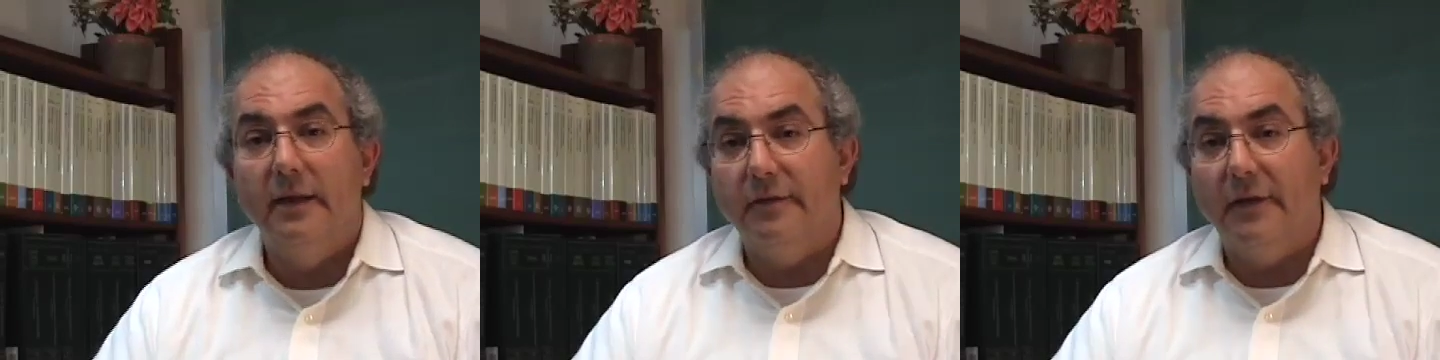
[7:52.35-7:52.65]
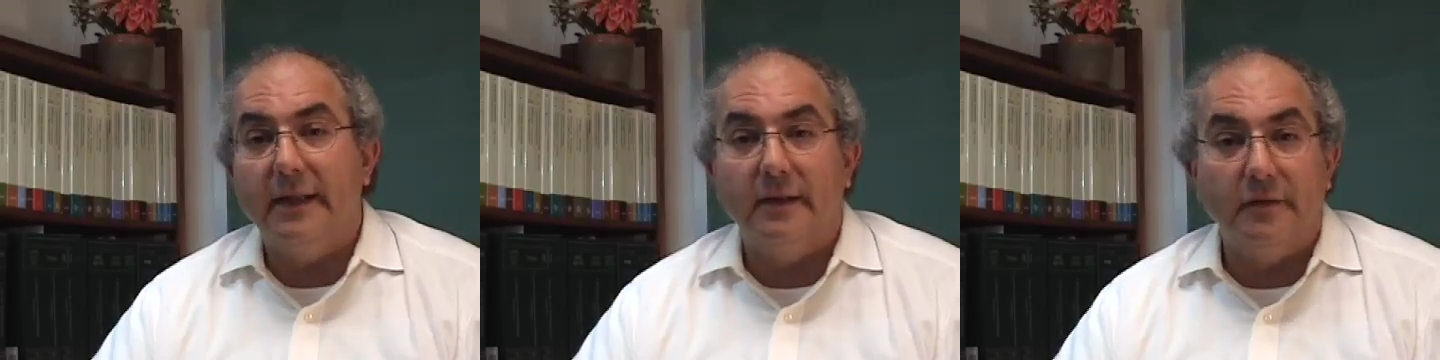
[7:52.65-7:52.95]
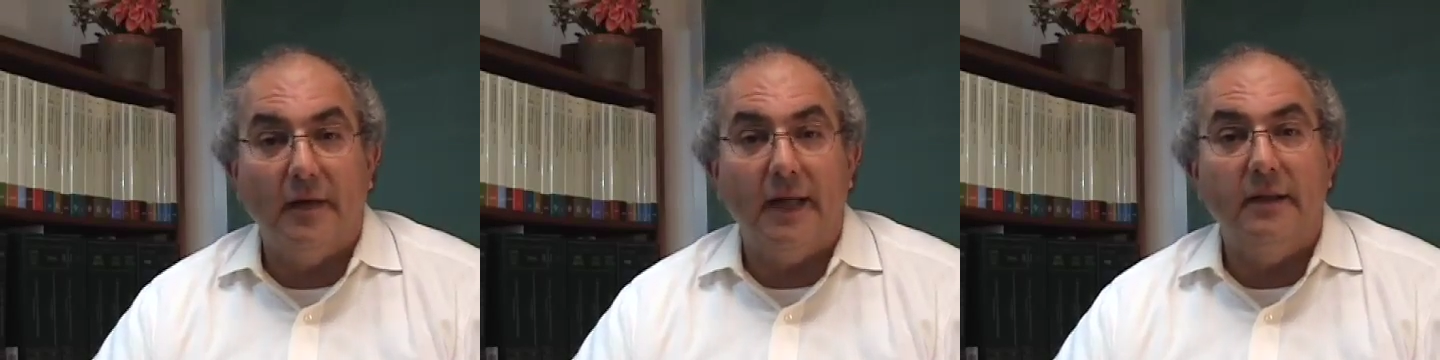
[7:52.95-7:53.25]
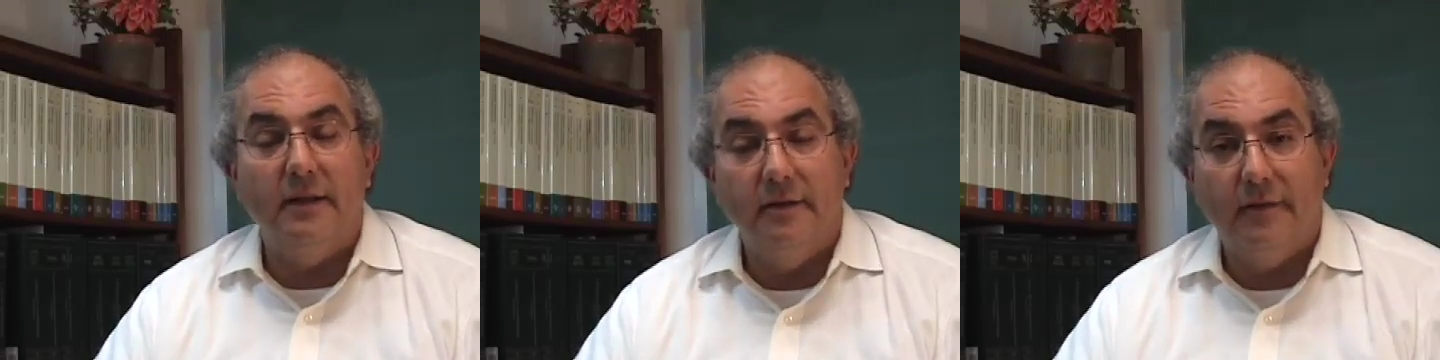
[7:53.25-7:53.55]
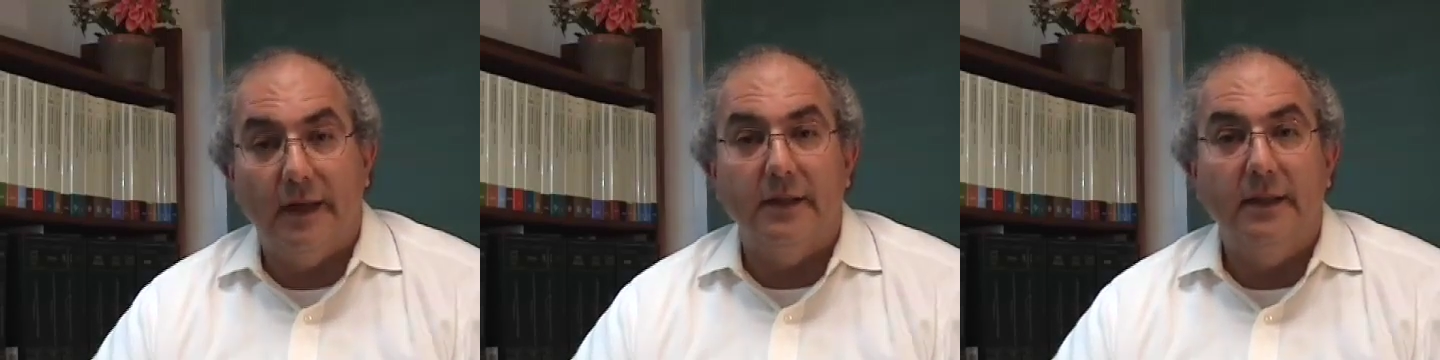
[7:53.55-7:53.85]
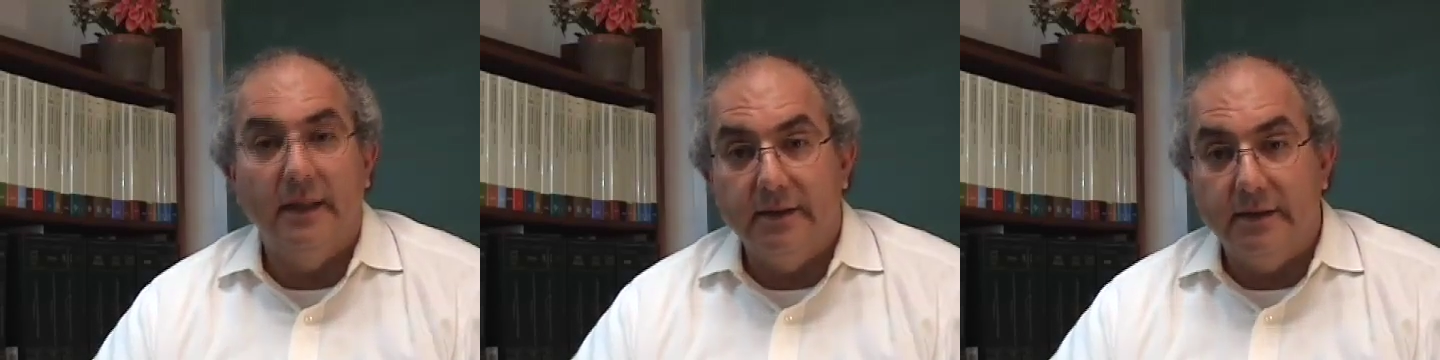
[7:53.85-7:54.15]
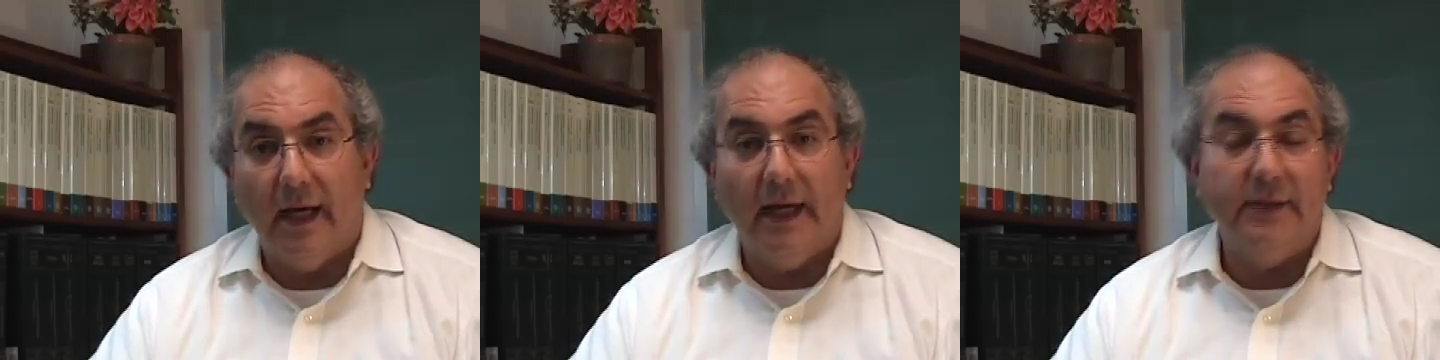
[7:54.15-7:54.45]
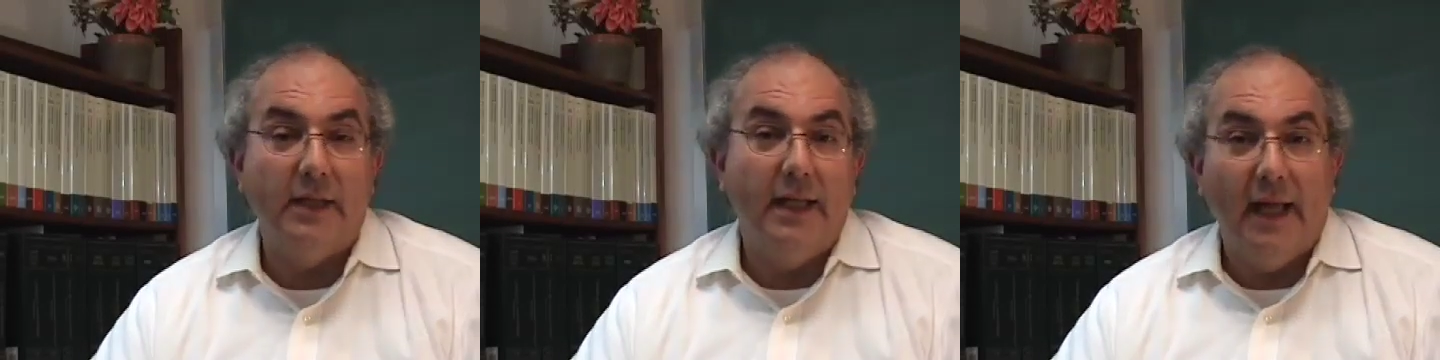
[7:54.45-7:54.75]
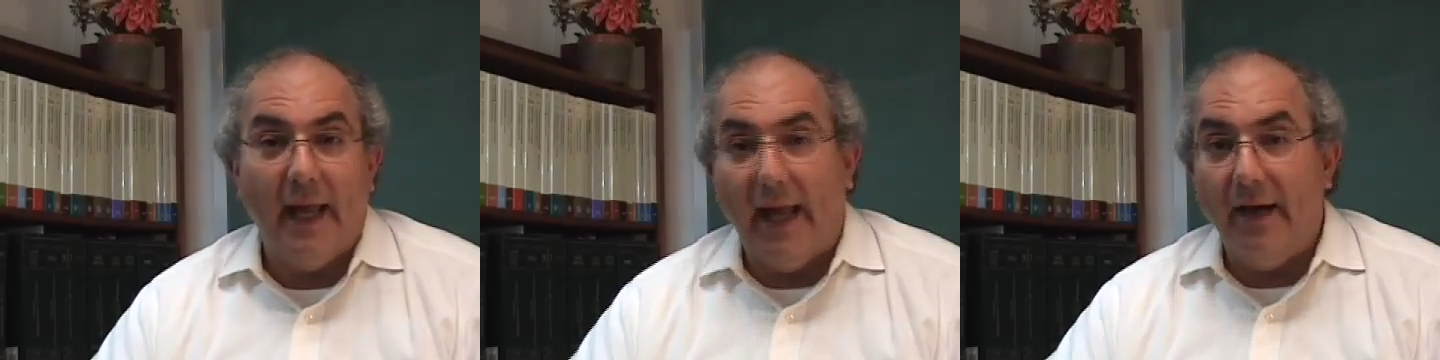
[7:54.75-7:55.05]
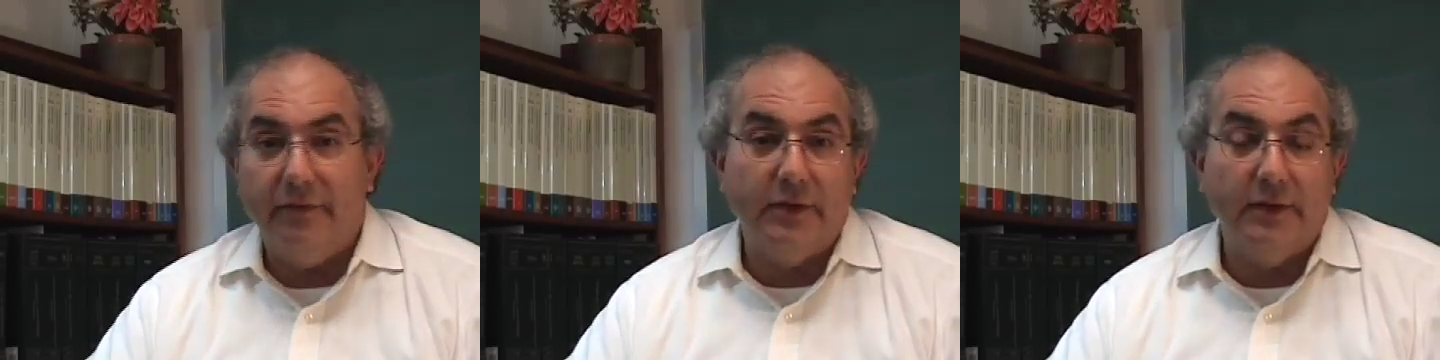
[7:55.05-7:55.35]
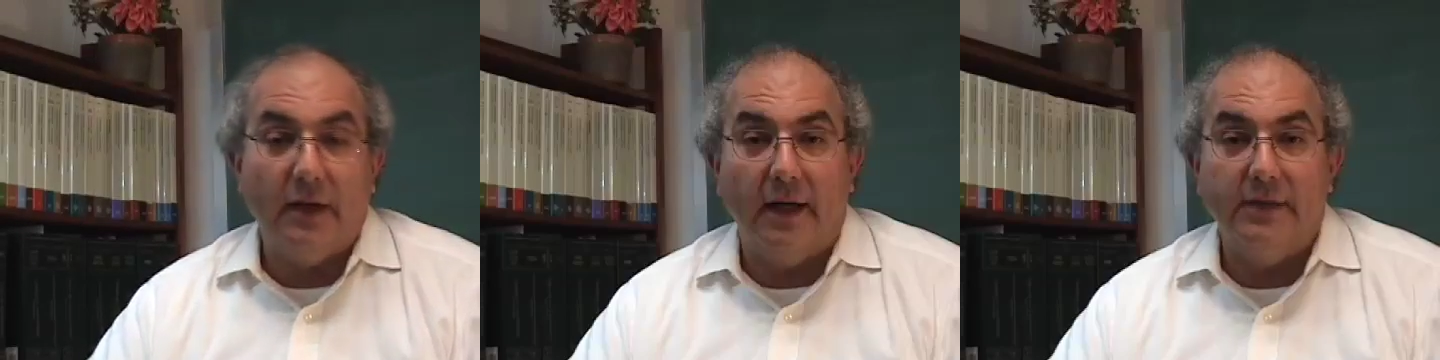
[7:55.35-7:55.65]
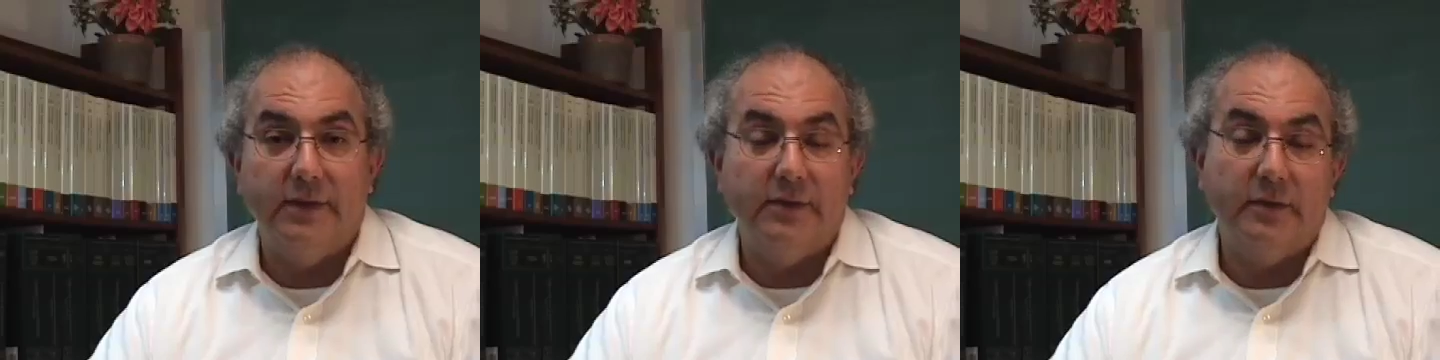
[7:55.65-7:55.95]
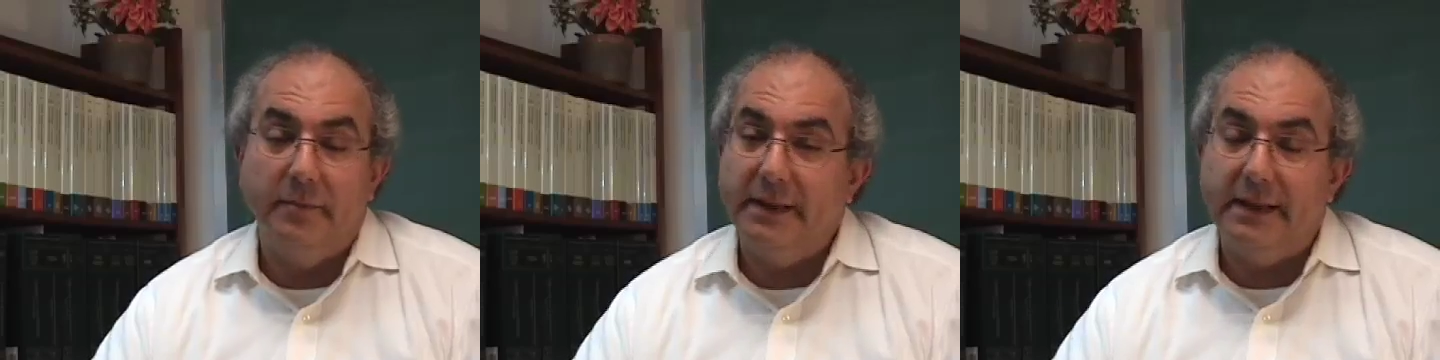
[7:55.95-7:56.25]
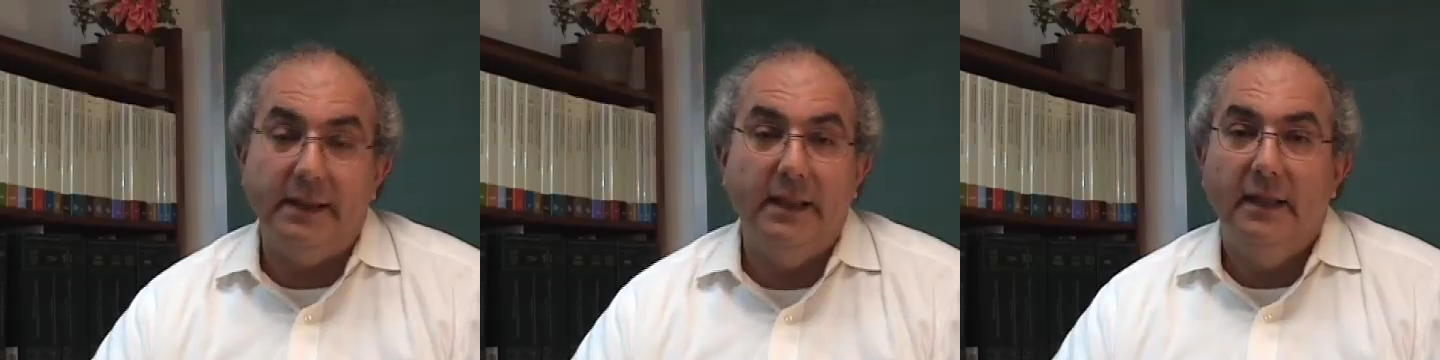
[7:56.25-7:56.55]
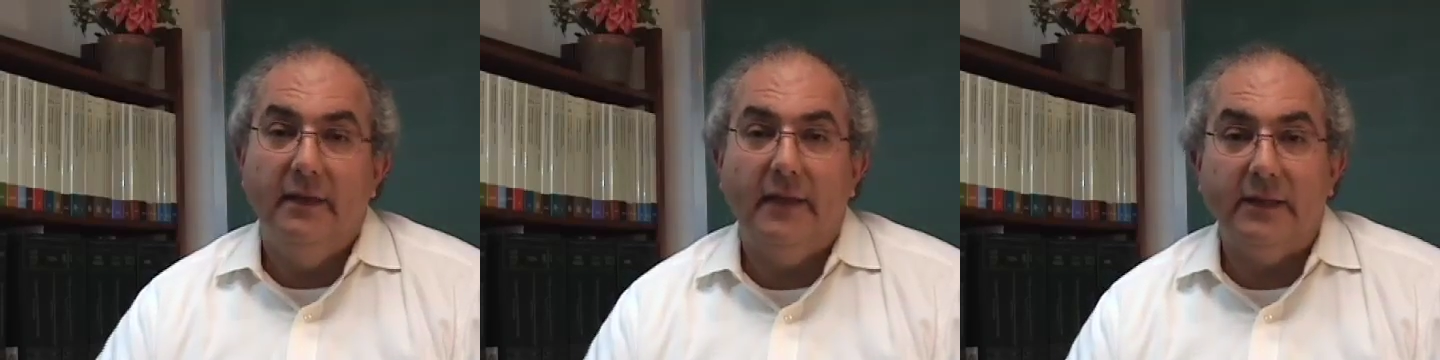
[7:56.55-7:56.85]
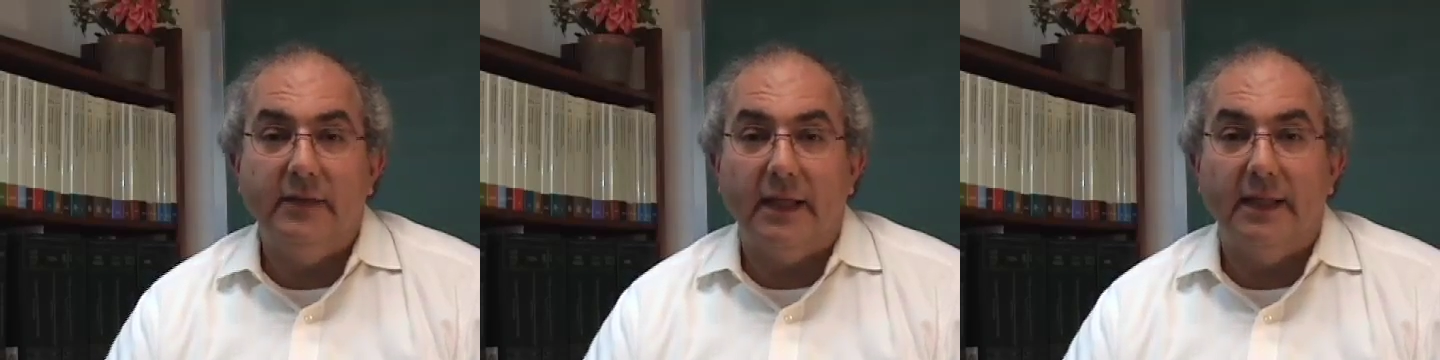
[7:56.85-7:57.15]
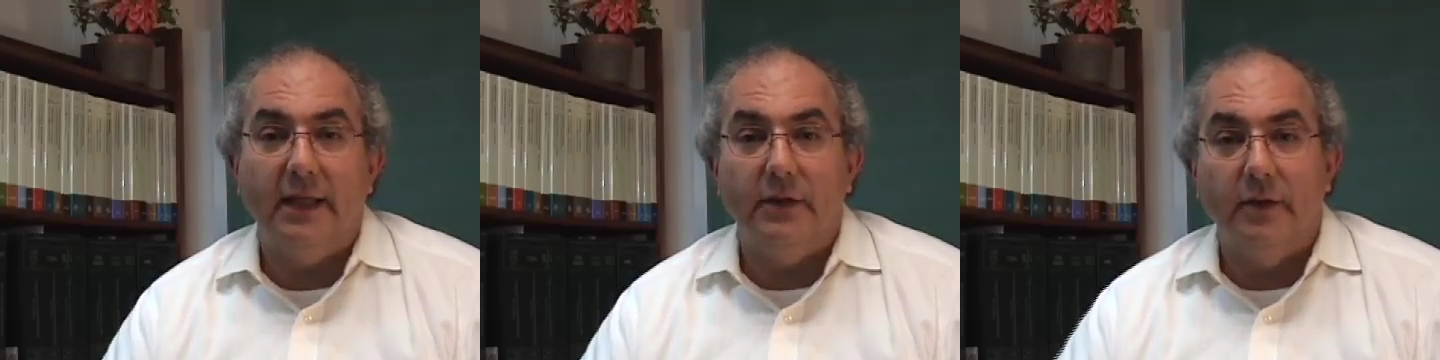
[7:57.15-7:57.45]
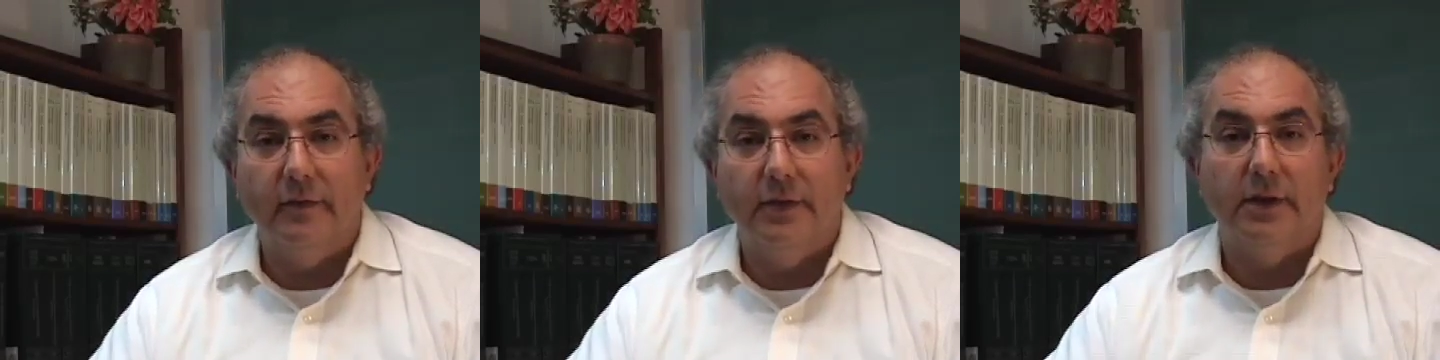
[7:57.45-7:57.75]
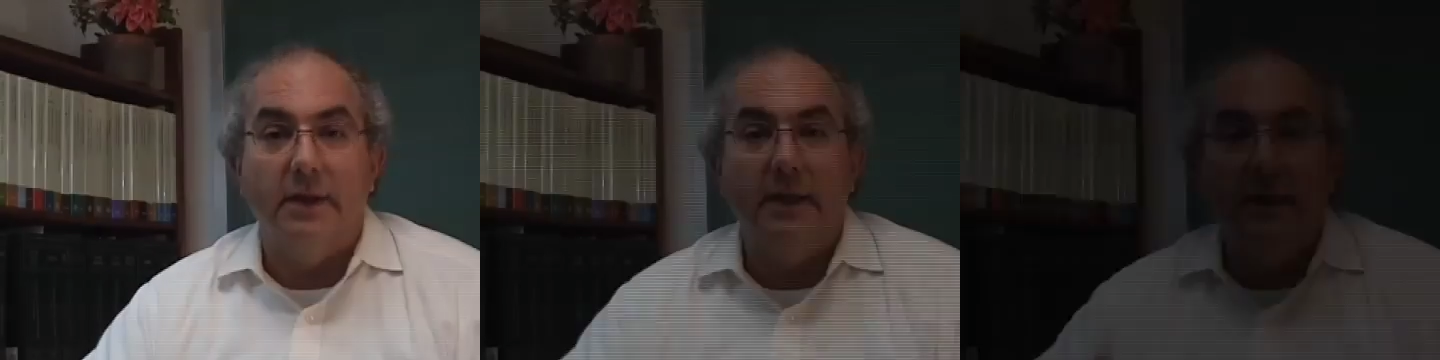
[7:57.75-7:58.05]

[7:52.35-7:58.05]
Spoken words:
the fact that the firefighter dies after the arson is completed, that's not going to get you off the hook.